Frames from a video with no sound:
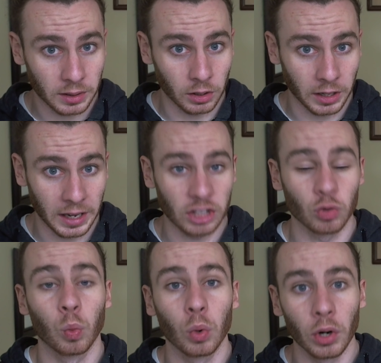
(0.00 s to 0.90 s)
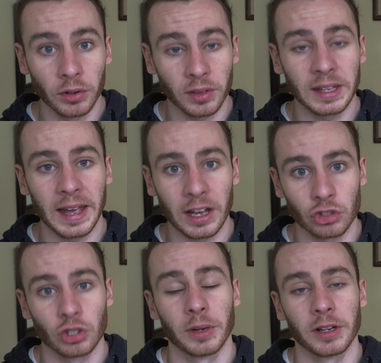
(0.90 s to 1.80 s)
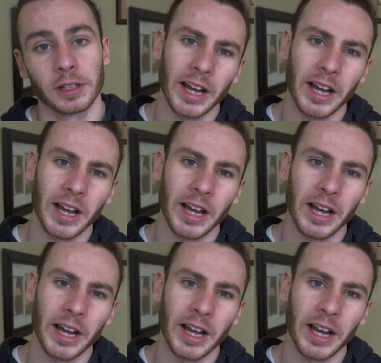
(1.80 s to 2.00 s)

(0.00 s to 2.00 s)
Okay, it's worth the extra money.